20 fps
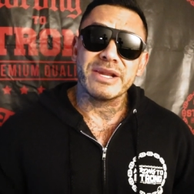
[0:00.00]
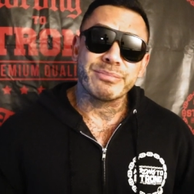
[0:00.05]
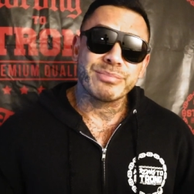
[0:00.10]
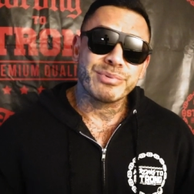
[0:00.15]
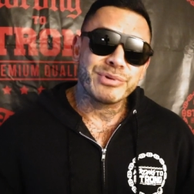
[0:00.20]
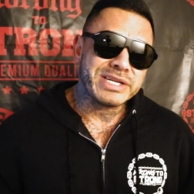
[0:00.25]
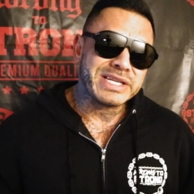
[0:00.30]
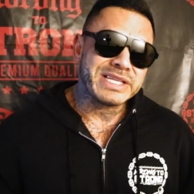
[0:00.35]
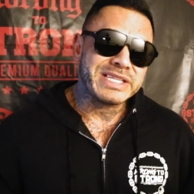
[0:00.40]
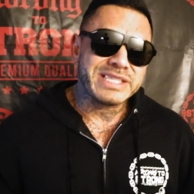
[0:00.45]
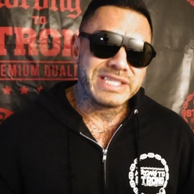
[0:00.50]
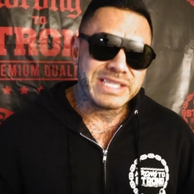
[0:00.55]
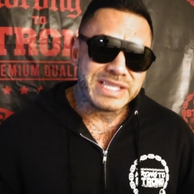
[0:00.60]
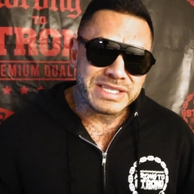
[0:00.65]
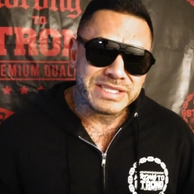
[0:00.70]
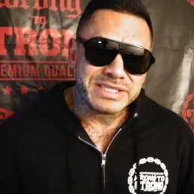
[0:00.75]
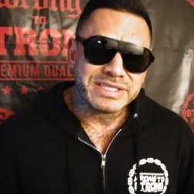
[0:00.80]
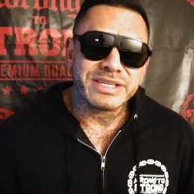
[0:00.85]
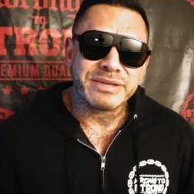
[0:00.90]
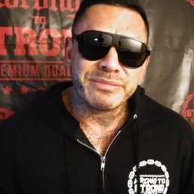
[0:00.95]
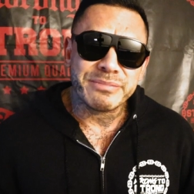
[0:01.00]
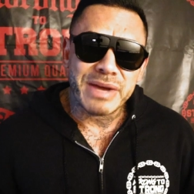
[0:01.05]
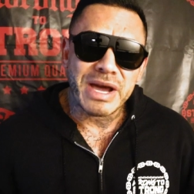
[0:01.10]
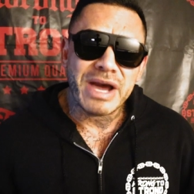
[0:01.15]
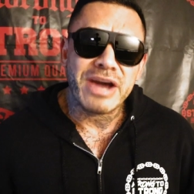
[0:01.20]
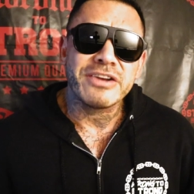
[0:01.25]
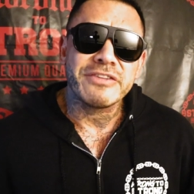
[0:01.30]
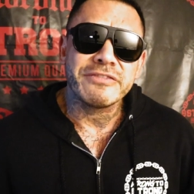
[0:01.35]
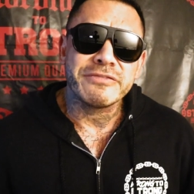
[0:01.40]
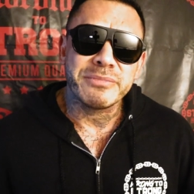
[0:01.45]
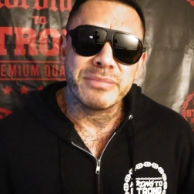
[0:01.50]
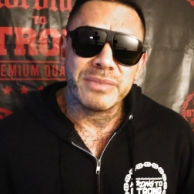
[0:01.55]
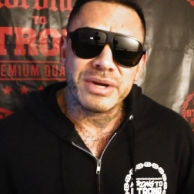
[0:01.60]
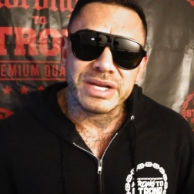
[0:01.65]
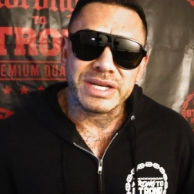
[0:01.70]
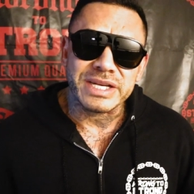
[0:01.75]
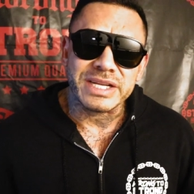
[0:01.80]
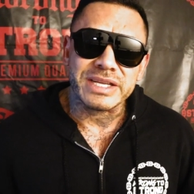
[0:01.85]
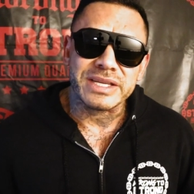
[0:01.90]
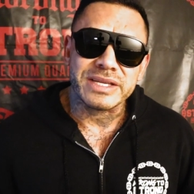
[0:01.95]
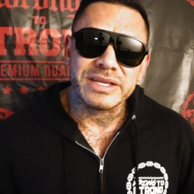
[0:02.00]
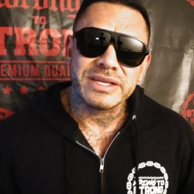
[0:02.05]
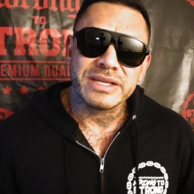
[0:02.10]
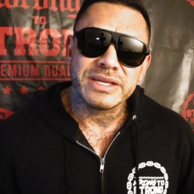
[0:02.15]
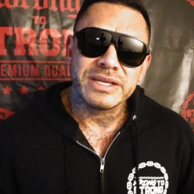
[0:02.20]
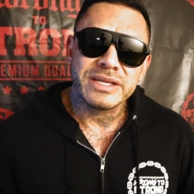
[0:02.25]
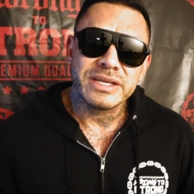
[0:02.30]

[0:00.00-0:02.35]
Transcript: a pretty decent amount of money.